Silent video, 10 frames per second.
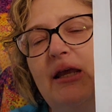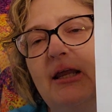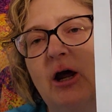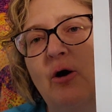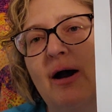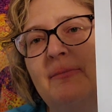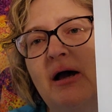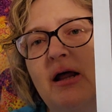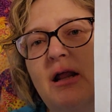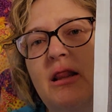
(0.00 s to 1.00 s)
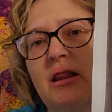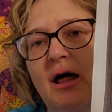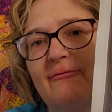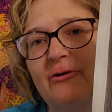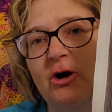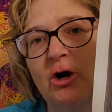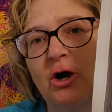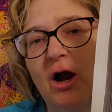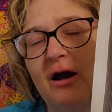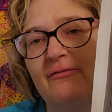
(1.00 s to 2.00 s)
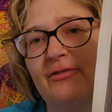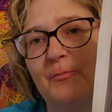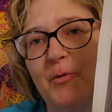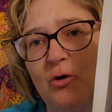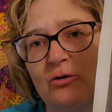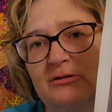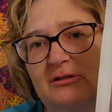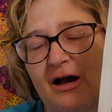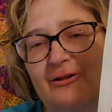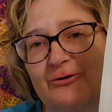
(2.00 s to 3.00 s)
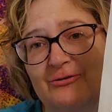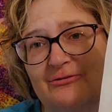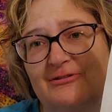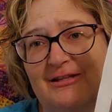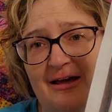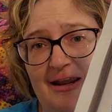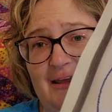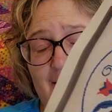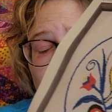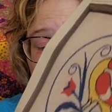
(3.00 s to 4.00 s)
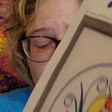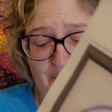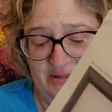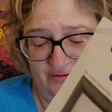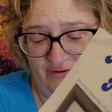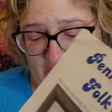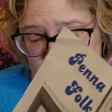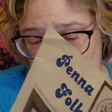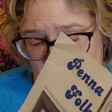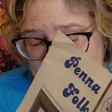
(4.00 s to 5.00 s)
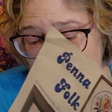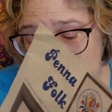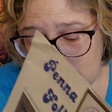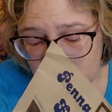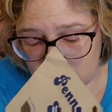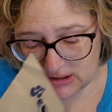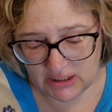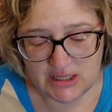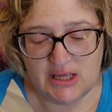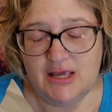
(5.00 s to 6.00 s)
You know, I'm not a lover of the bold colors that is the Pennsylvania German style,